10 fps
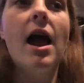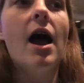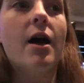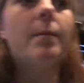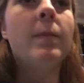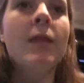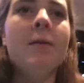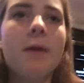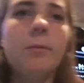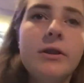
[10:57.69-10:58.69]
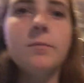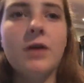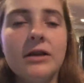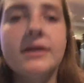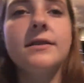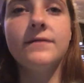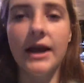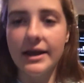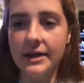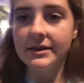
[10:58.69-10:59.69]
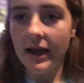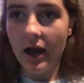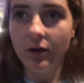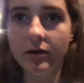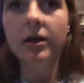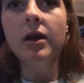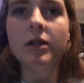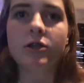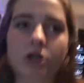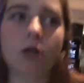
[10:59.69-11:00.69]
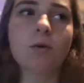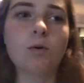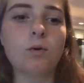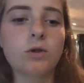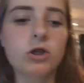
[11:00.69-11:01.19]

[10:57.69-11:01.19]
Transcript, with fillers: Um, they were in the process of taking it down due